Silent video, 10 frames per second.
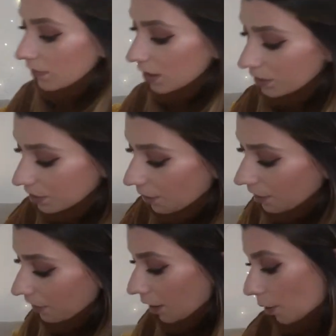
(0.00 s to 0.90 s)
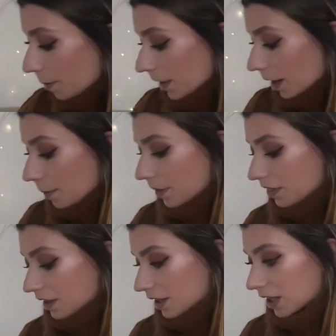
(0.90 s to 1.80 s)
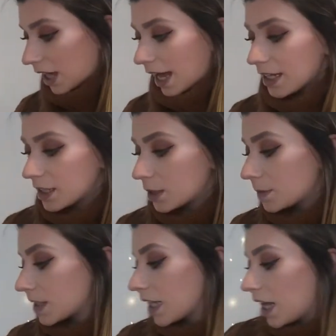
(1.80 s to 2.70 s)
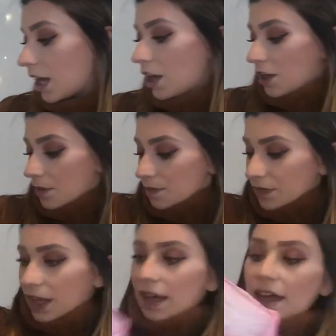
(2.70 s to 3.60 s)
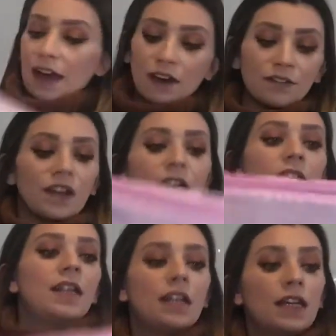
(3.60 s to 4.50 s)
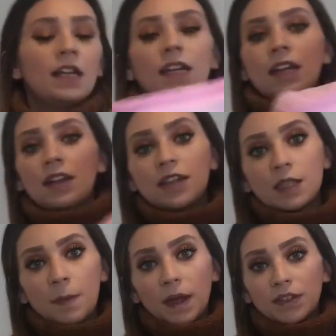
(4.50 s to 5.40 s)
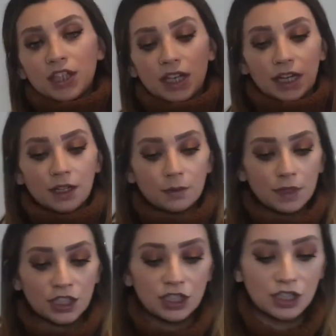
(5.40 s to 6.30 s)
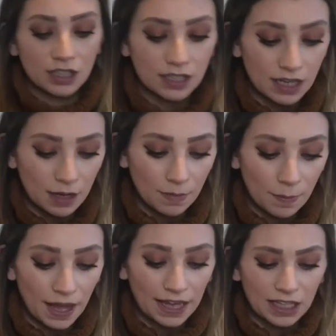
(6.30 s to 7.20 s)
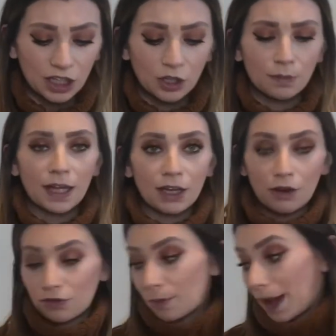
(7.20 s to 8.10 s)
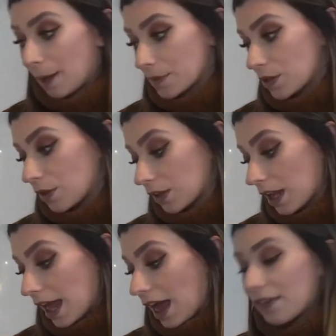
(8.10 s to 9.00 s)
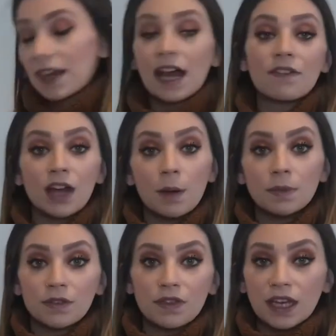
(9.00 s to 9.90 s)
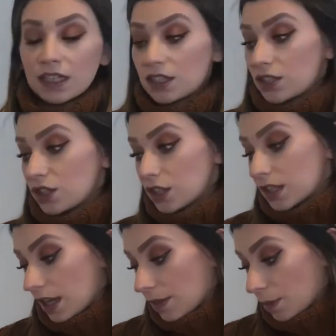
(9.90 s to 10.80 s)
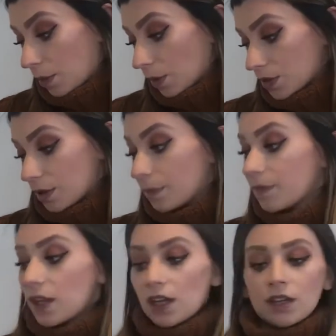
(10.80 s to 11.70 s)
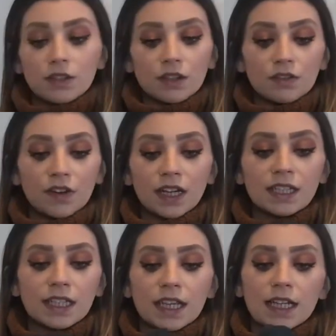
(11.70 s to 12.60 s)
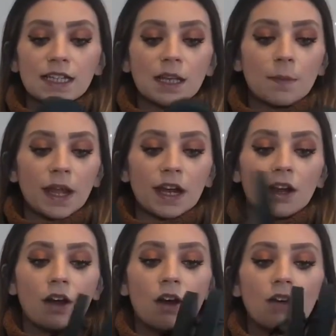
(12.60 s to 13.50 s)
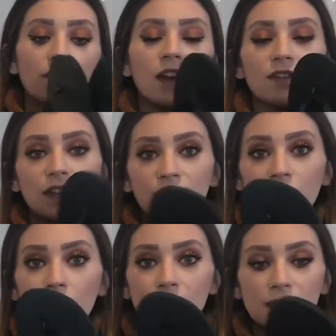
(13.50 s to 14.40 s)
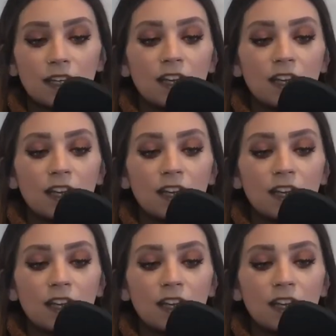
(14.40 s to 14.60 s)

So if I open up the clasps, I have this pouch here, which is just a packing cube that I got from Amazon, and then I have a couple of things just in the bottom. So the first is a pair of flip-flops.